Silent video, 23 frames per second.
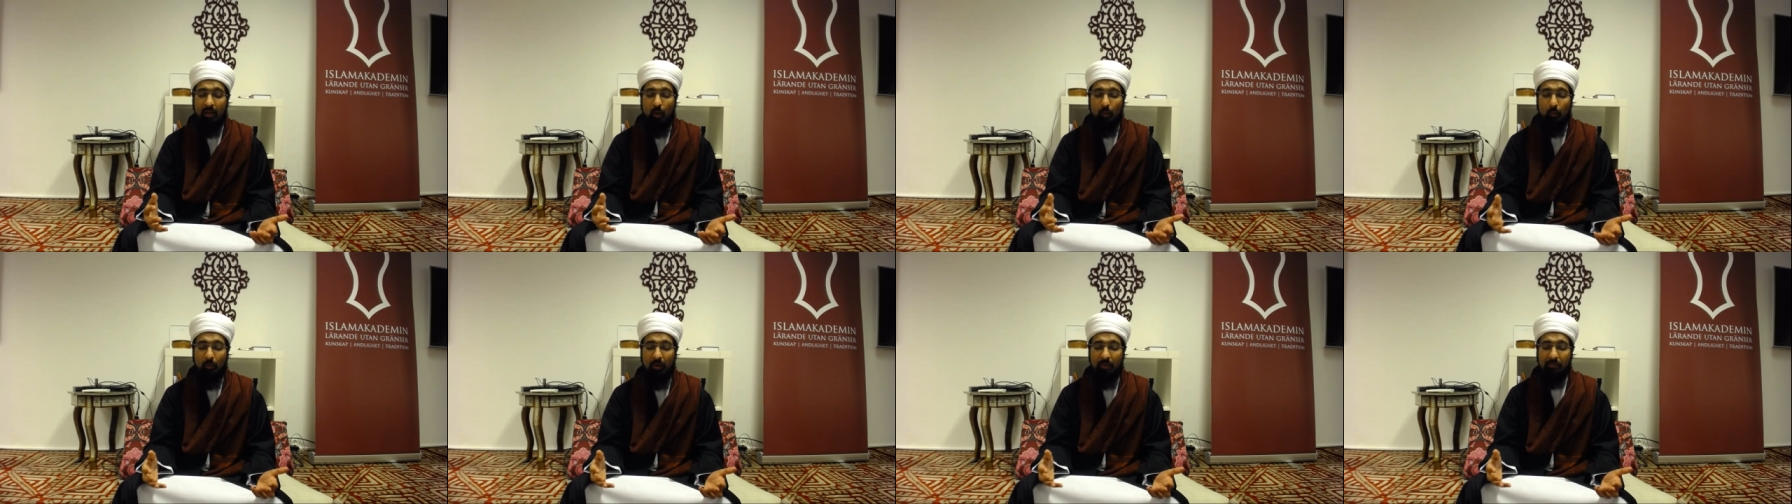
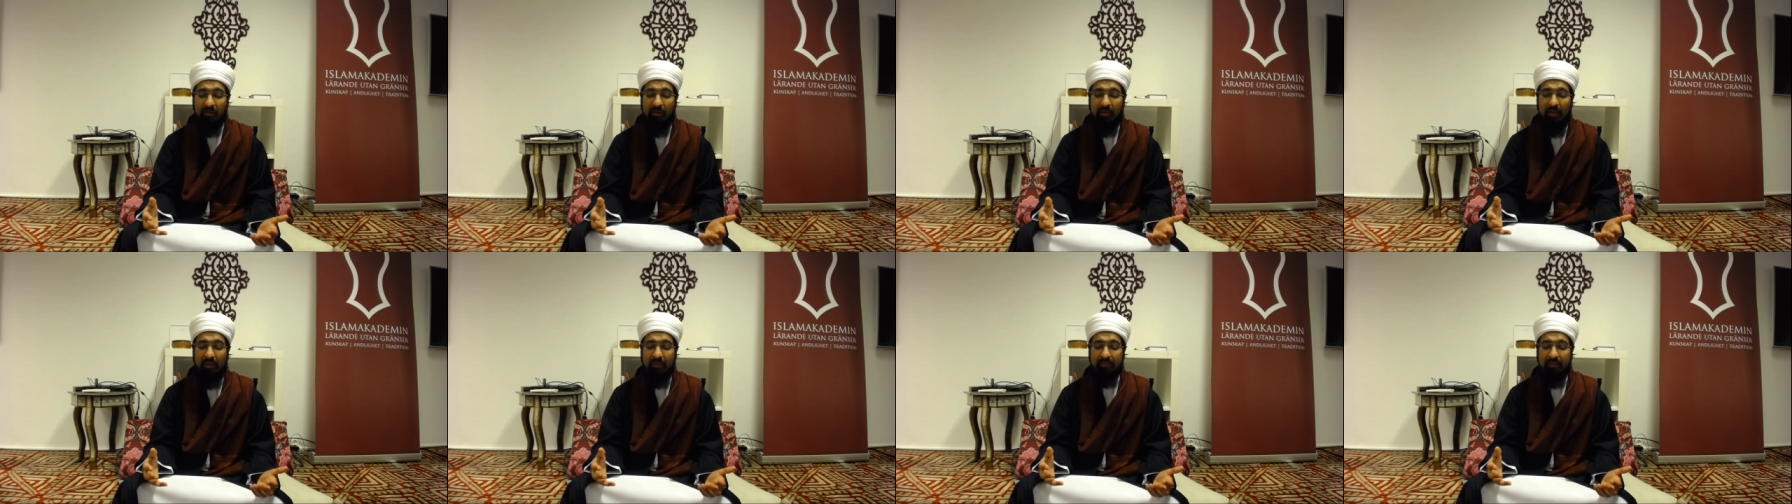
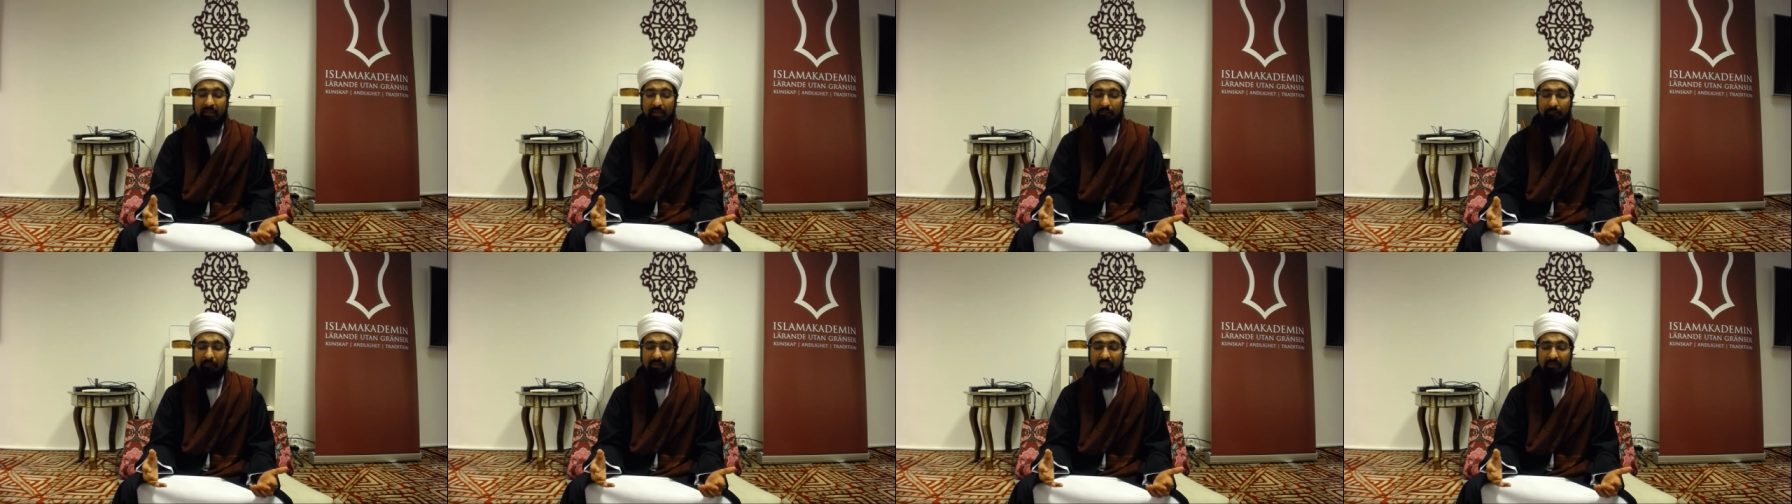women and
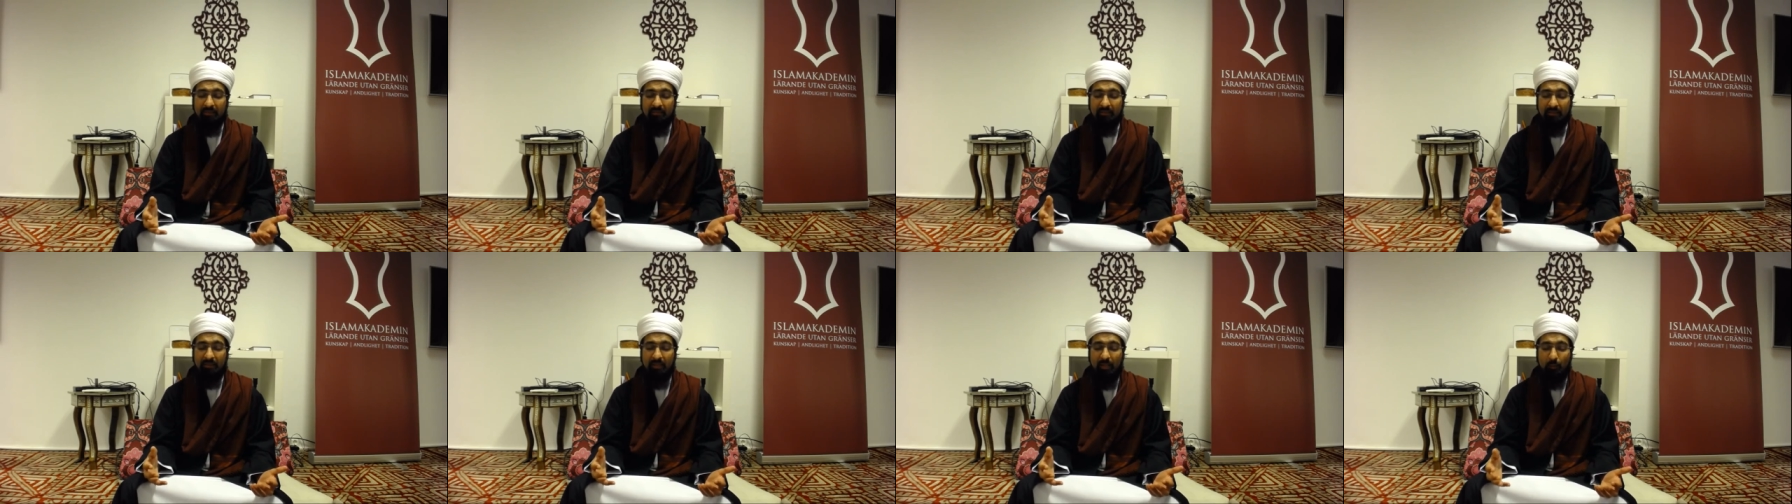their mothers
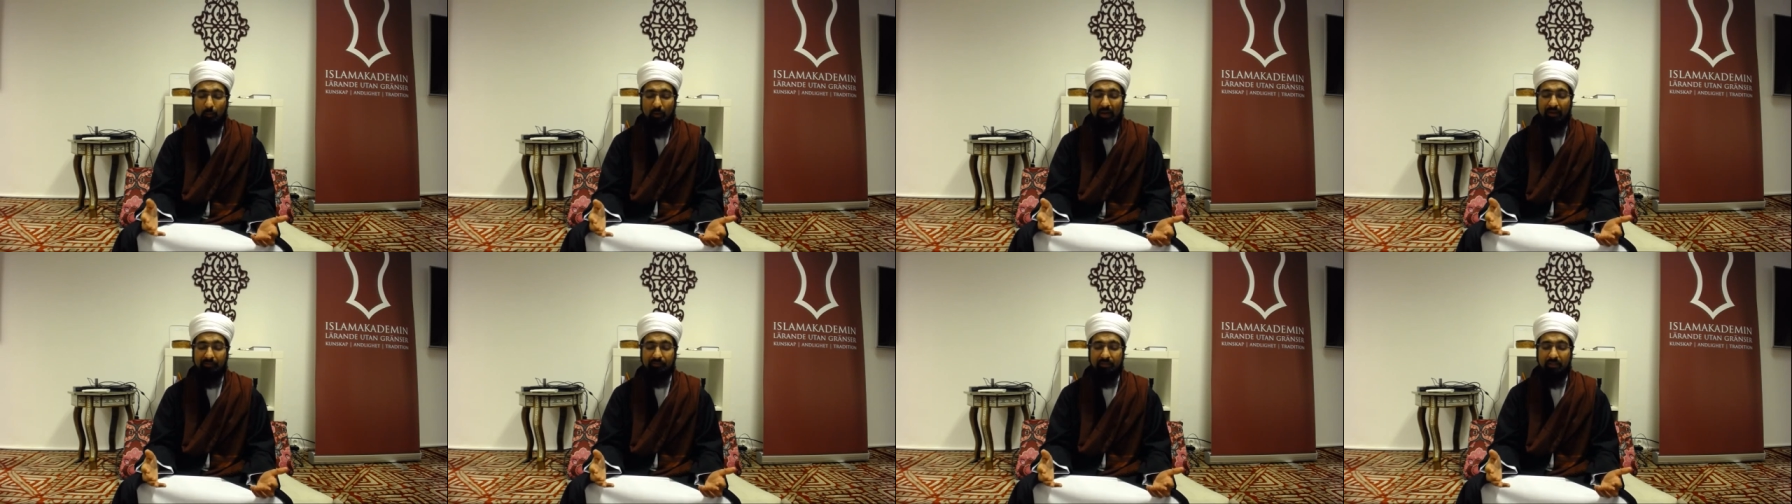and their
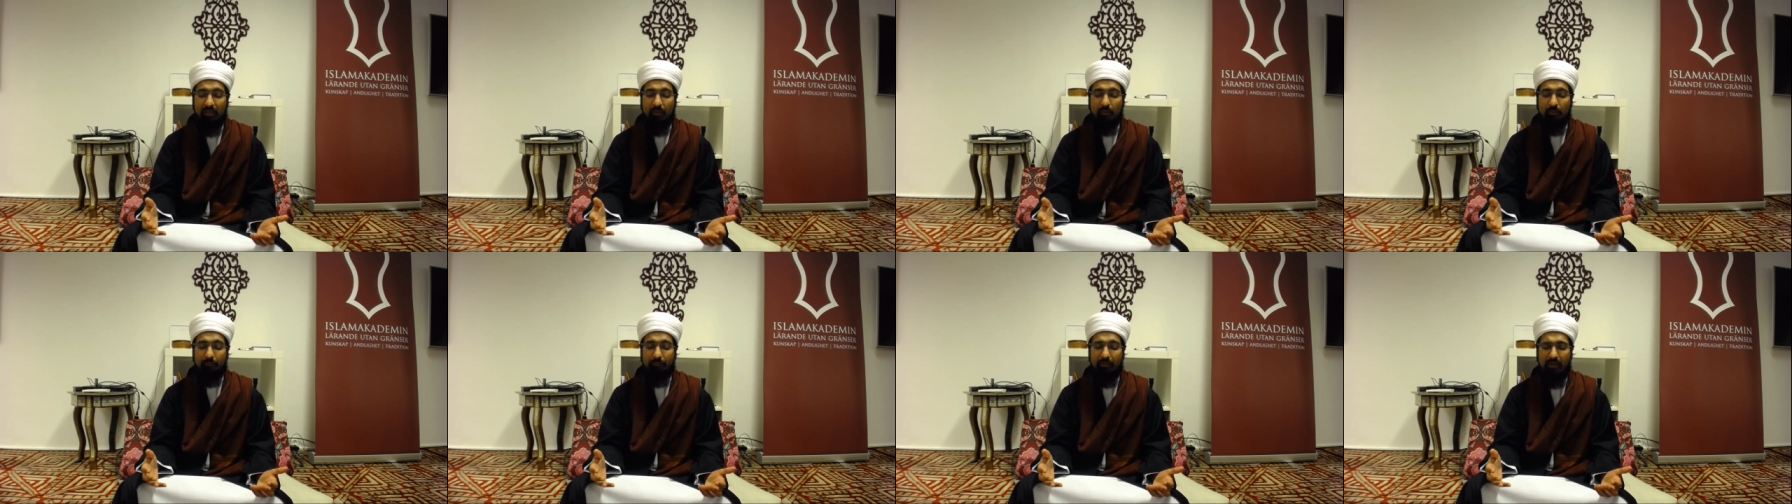wives, Ya
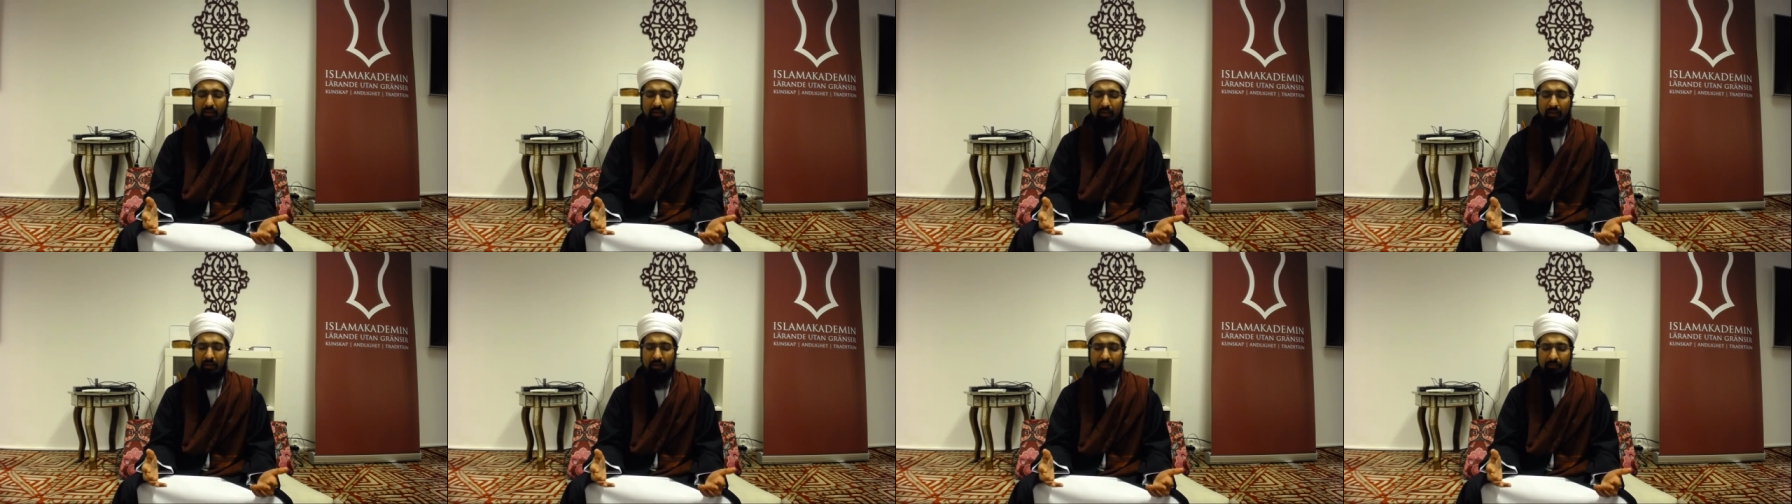Rabbil
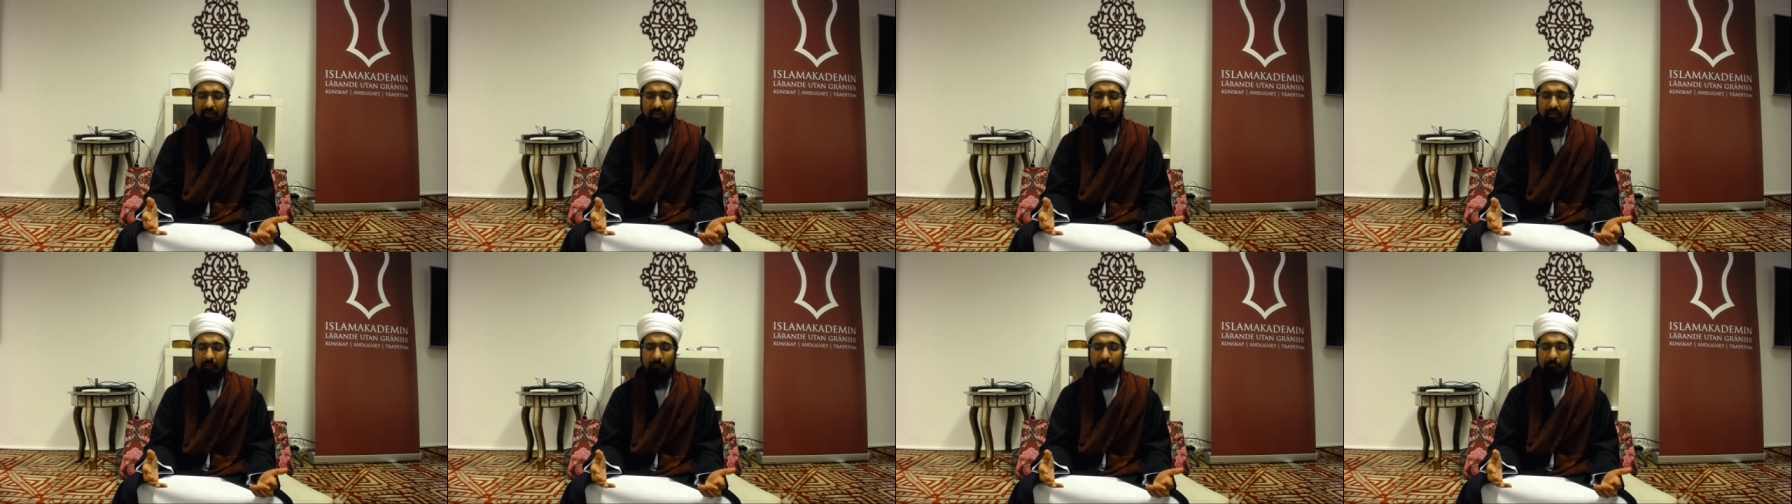
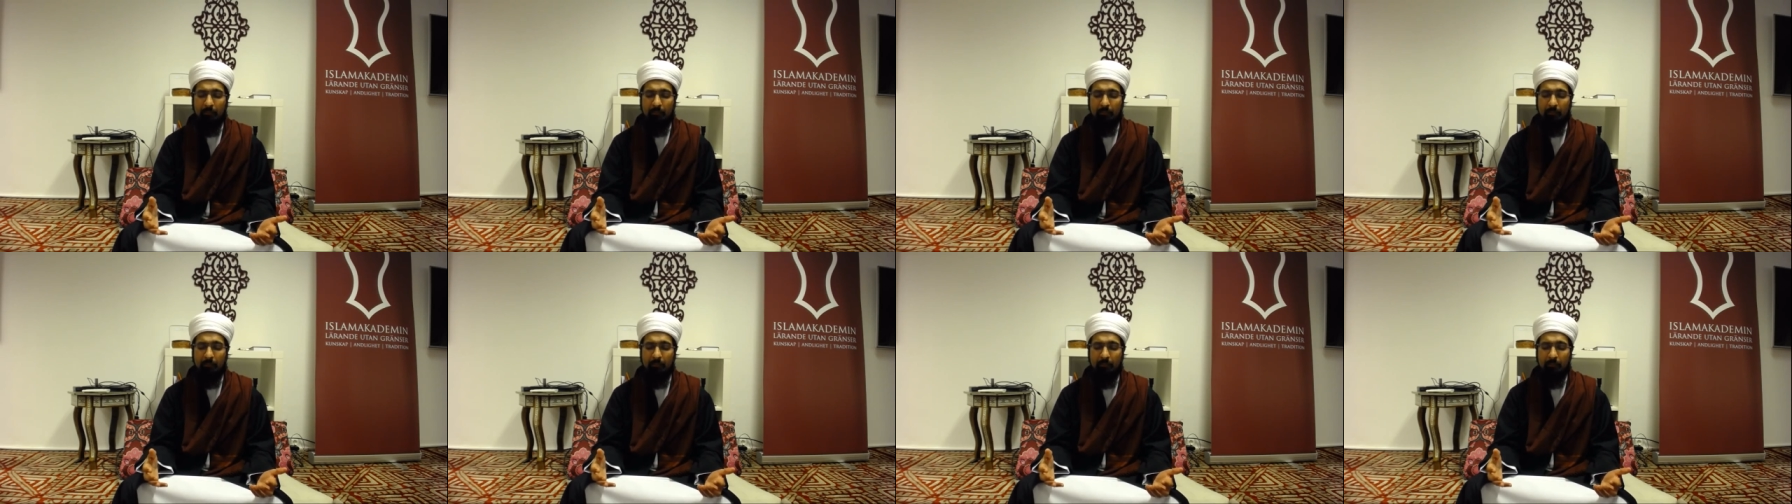Alameen.